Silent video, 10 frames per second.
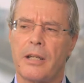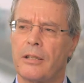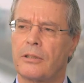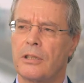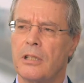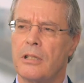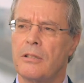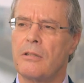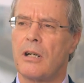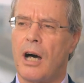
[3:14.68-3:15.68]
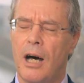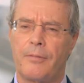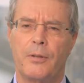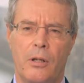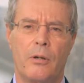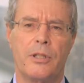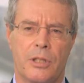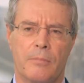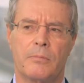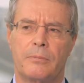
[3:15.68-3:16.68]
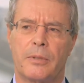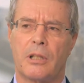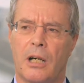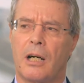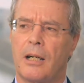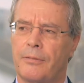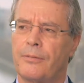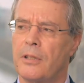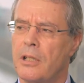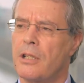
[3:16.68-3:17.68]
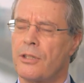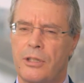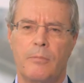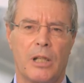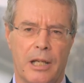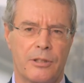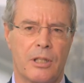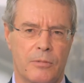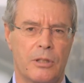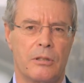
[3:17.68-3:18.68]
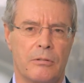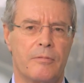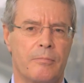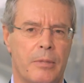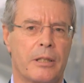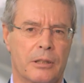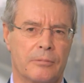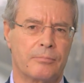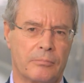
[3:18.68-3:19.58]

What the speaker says: that half annoys him, but half stimulates him to do even better.